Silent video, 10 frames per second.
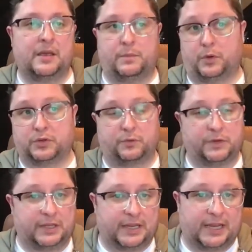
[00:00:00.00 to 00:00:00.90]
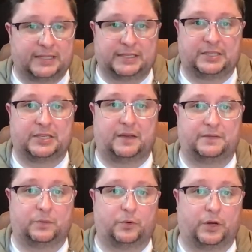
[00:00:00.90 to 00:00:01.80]
Those are really nice to just have
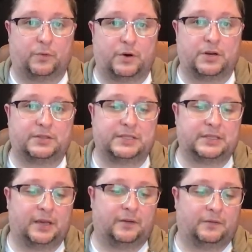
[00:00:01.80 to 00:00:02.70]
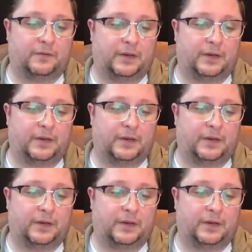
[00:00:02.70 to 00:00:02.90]
some quick words of,